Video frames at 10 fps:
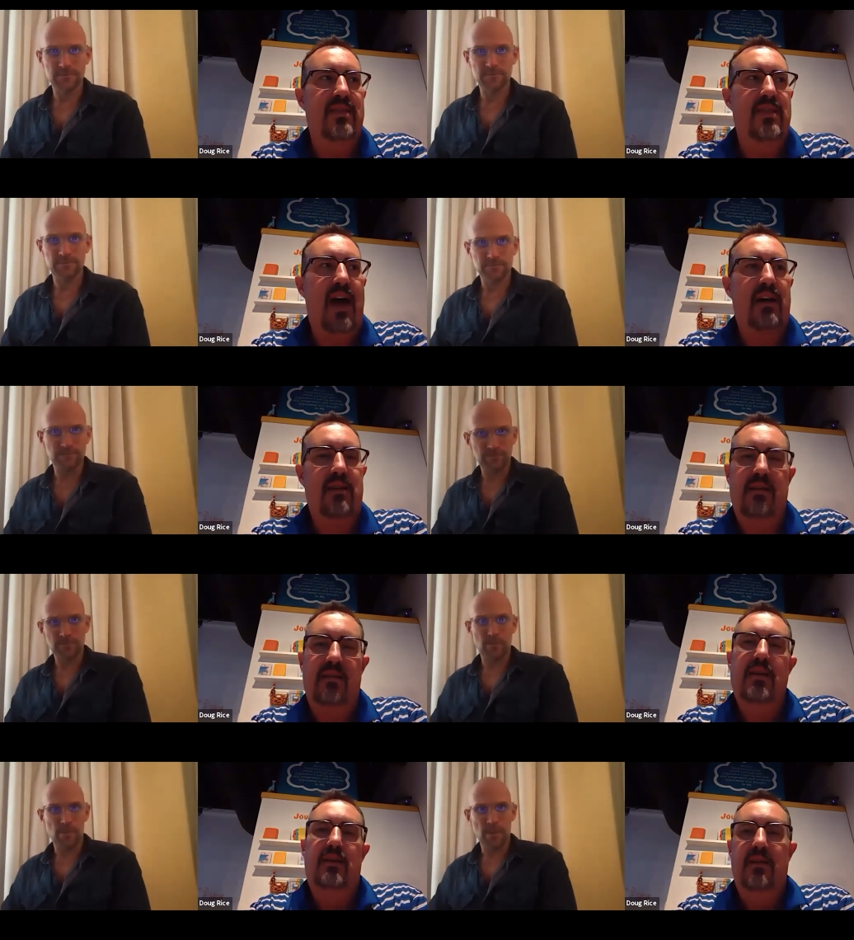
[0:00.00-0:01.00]
Speaker 1: that
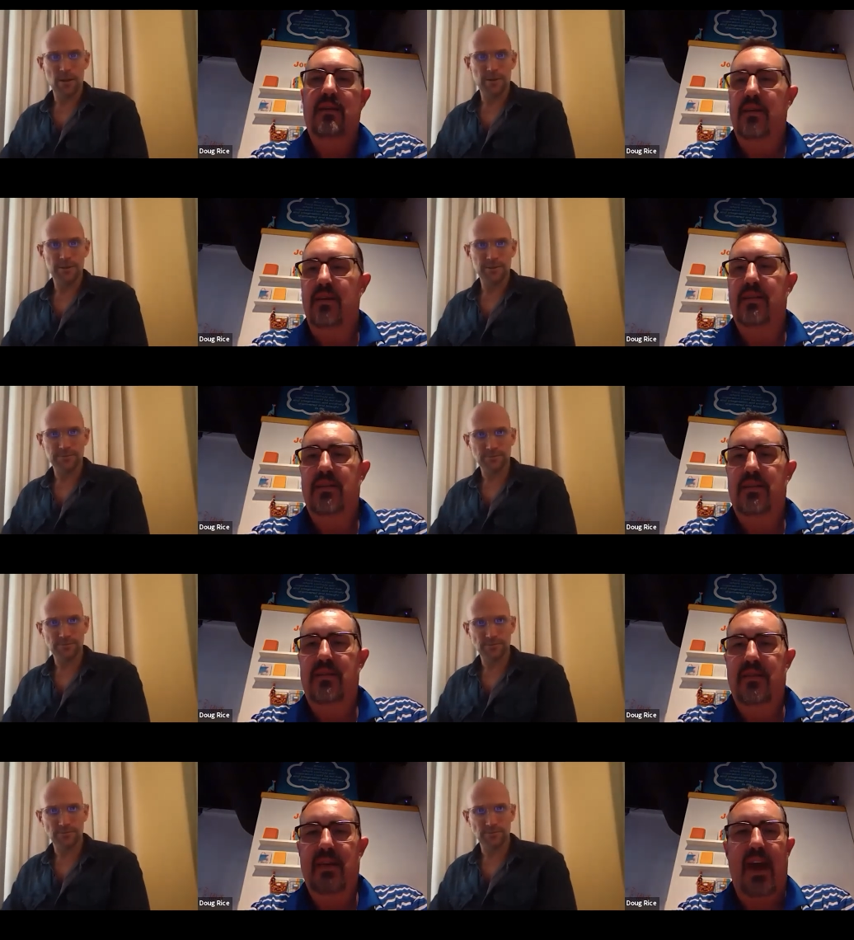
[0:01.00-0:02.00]

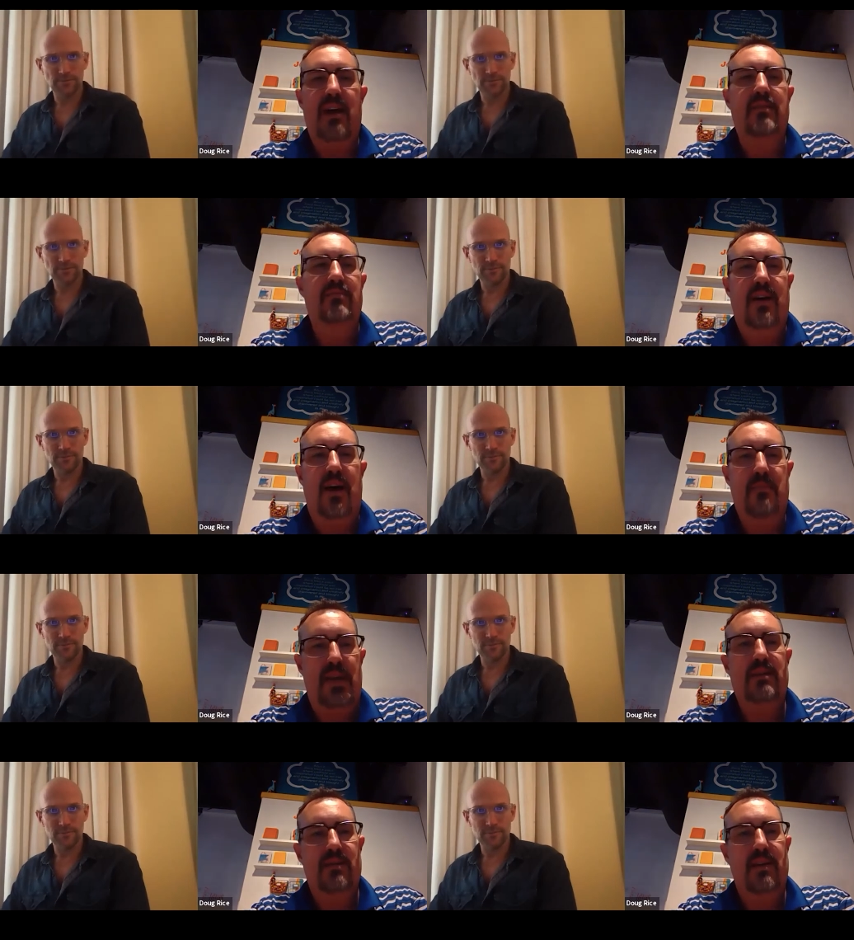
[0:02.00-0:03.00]
yeah, I
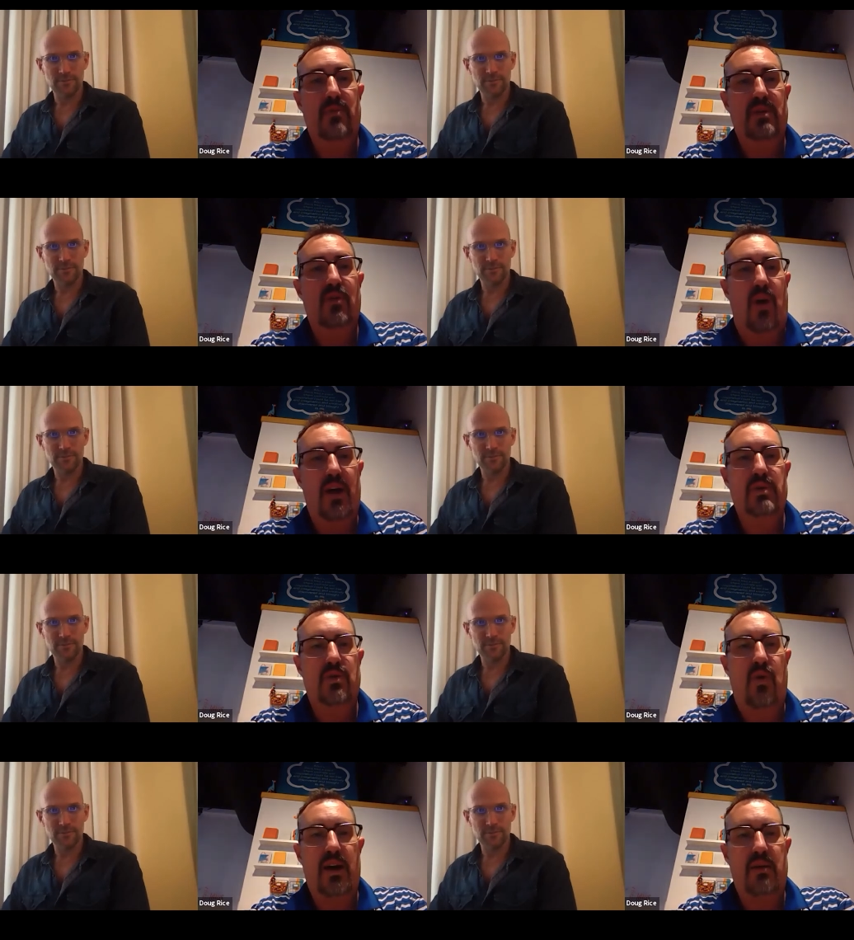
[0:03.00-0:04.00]
mean it's it was quite it
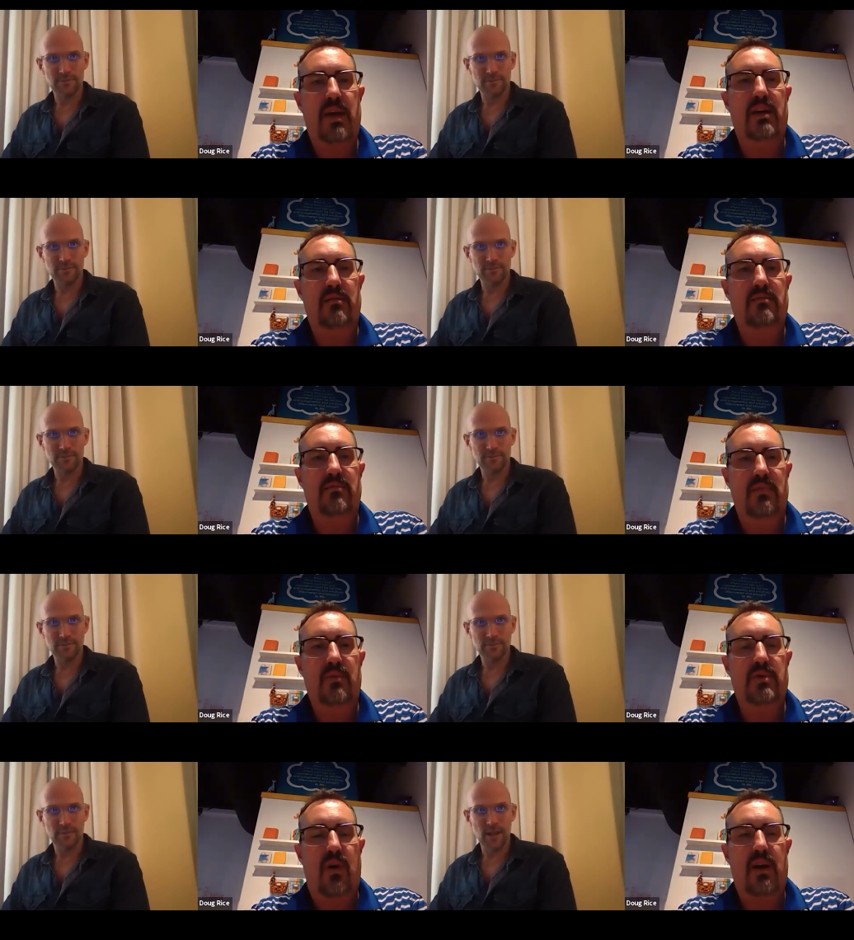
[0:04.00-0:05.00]
was quite a bit.
Speaker 2: It
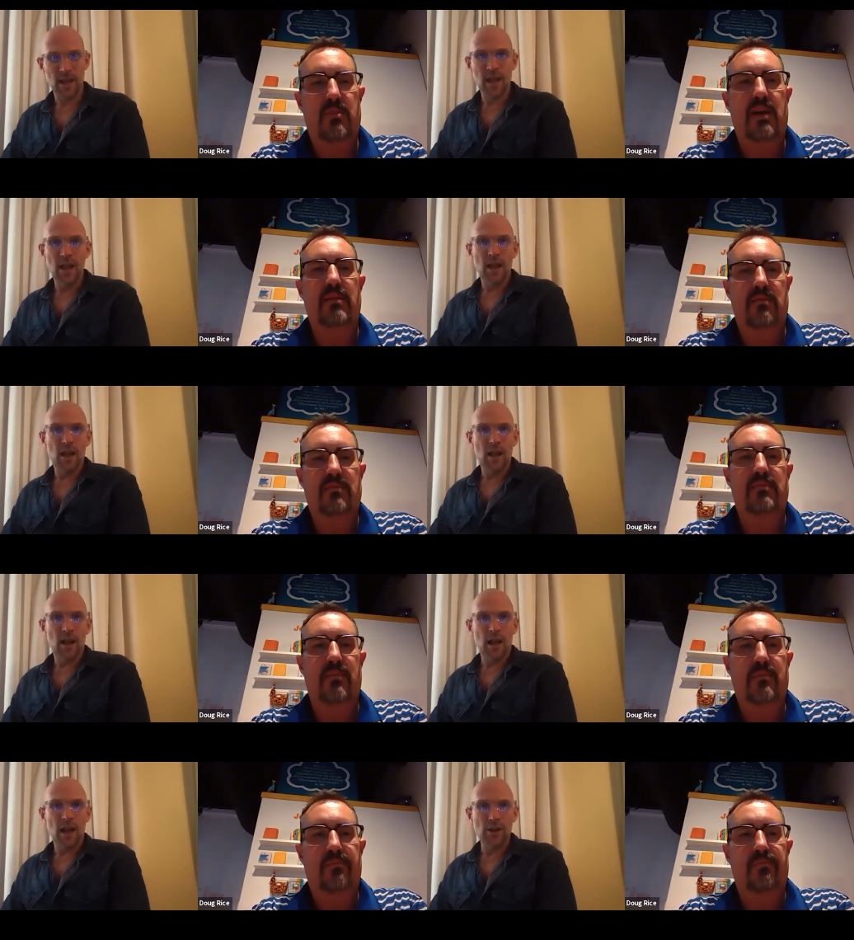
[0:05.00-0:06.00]
was quite a bit.
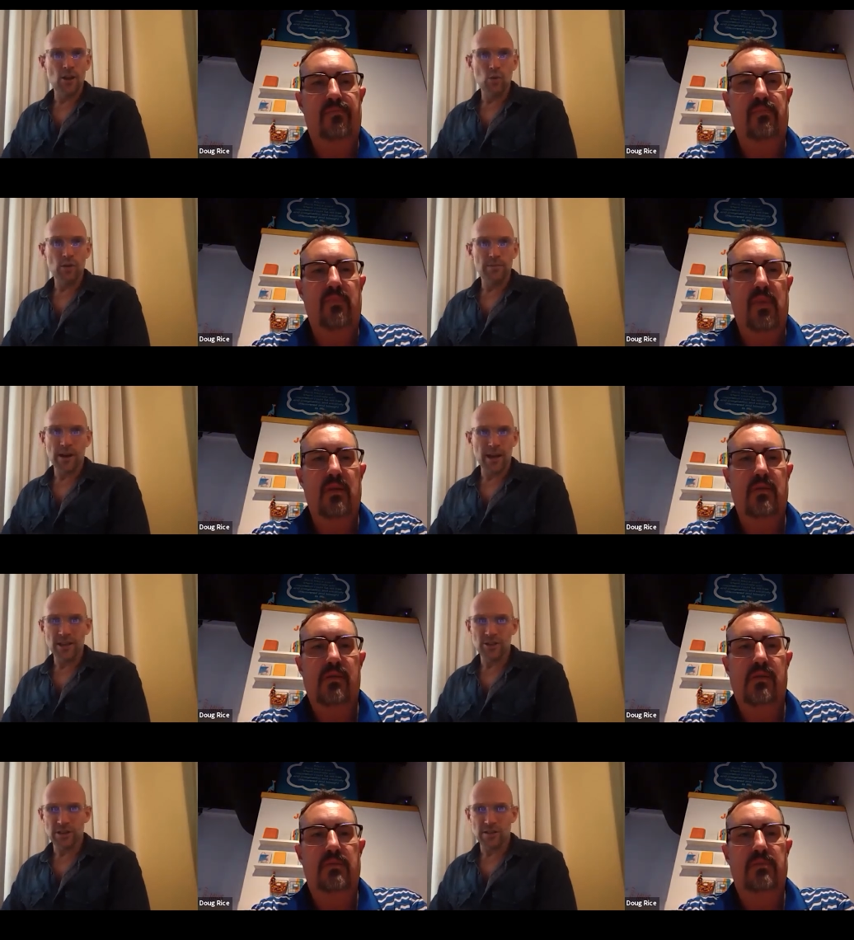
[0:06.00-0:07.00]
And you wouldn't, by any
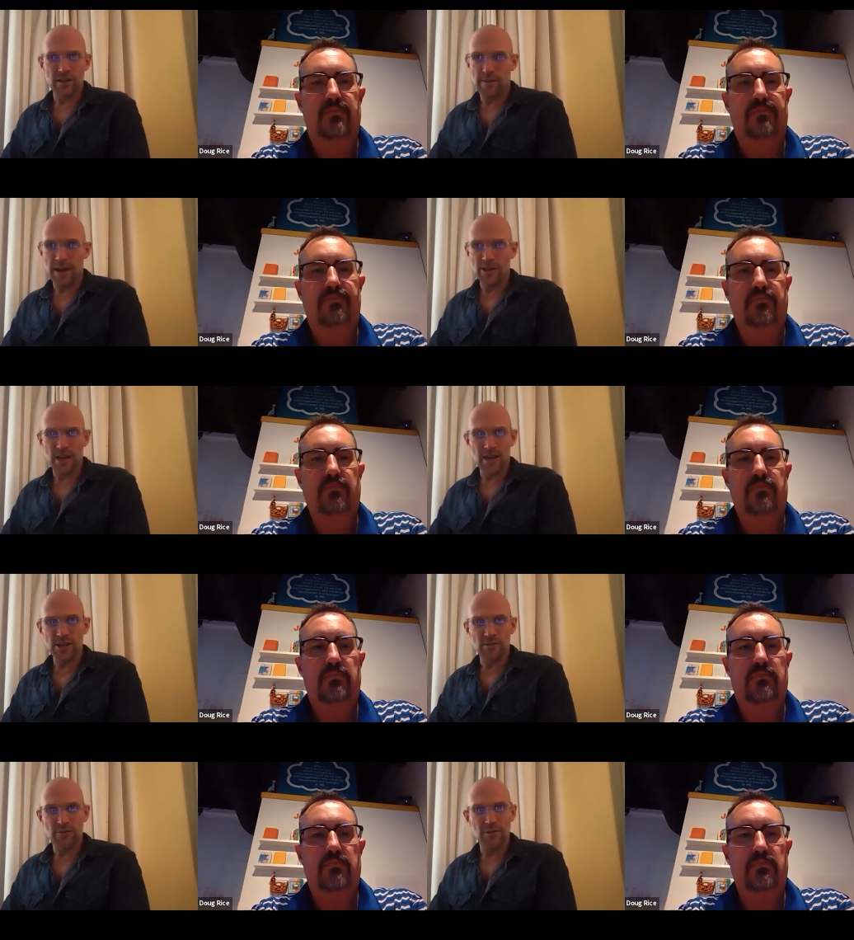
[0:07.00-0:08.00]
stretch of the
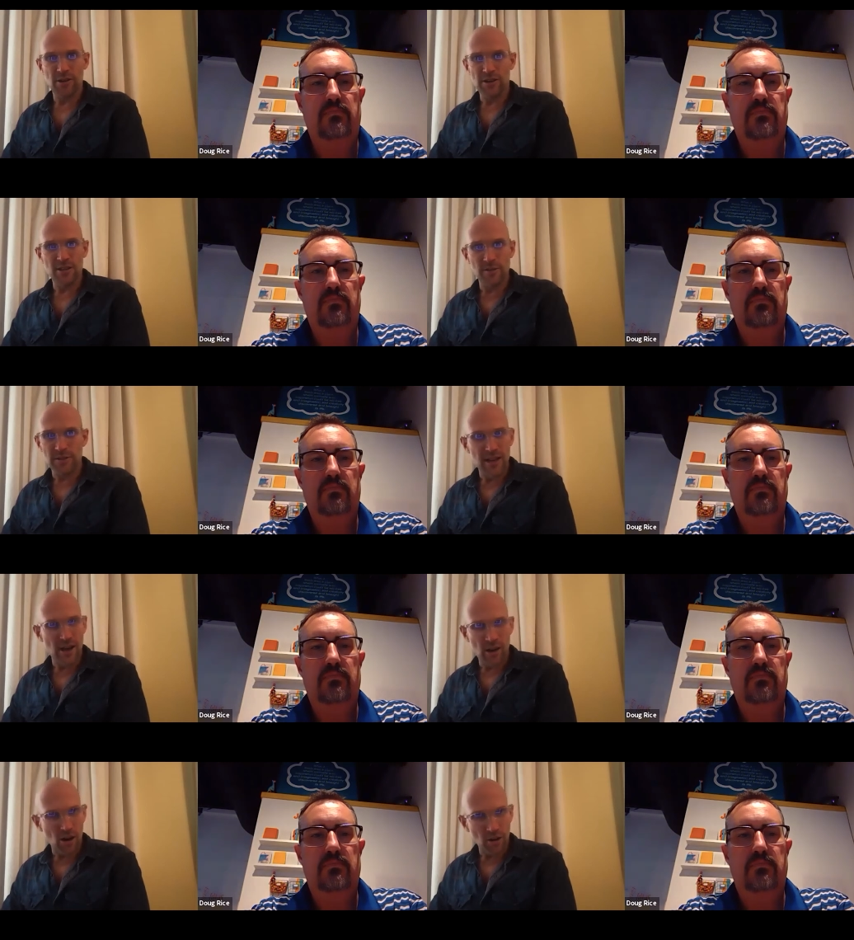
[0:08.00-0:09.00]
imagination, refer to yourself as an
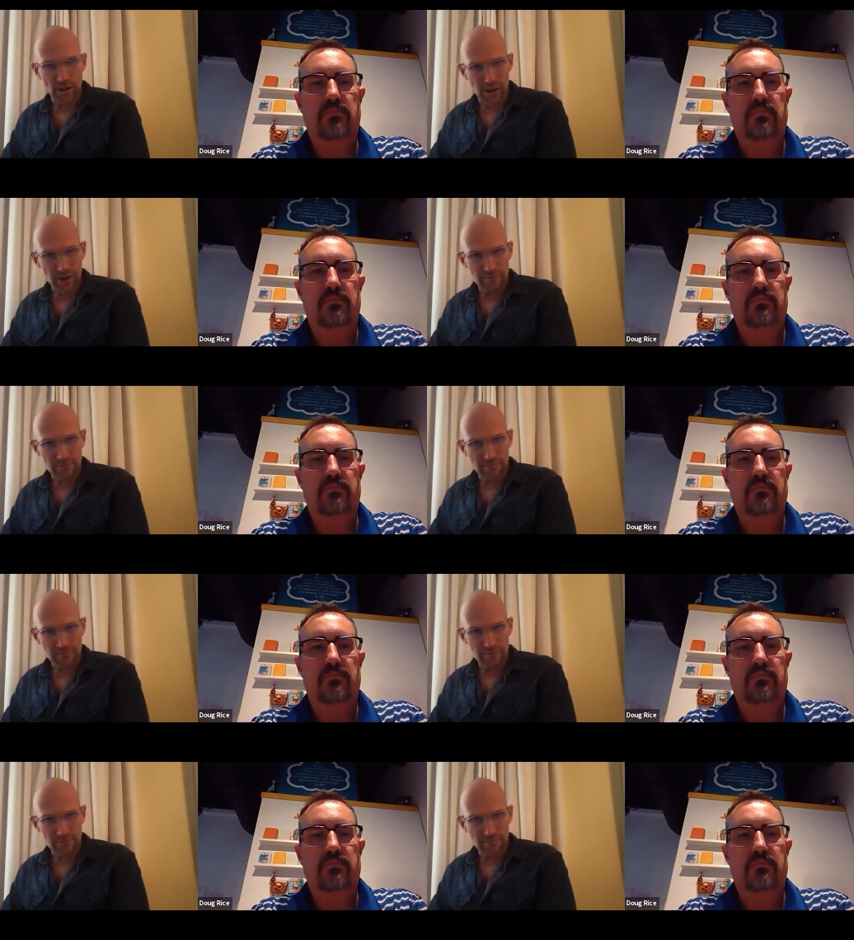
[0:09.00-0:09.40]
alcoholic.